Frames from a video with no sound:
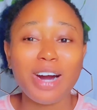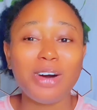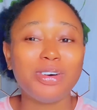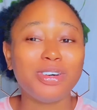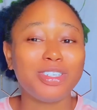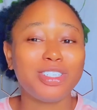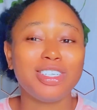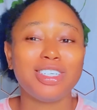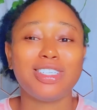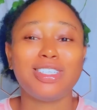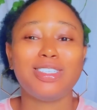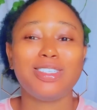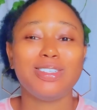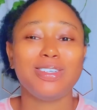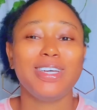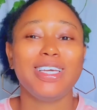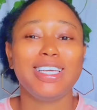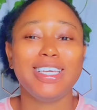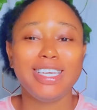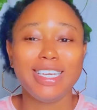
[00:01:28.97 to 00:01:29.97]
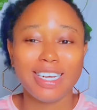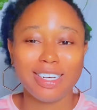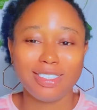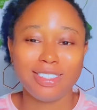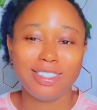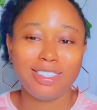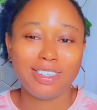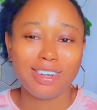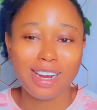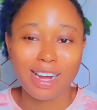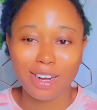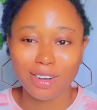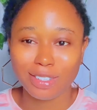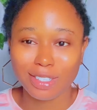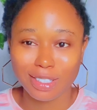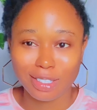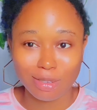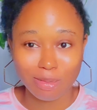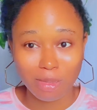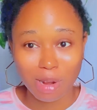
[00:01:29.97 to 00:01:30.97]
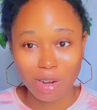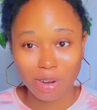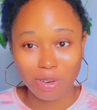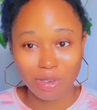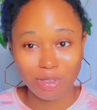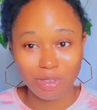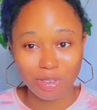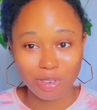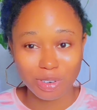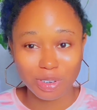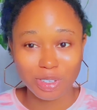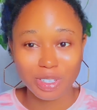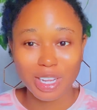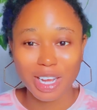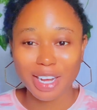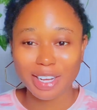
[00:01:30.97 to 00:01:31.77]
I was just so eager to try out this microphone,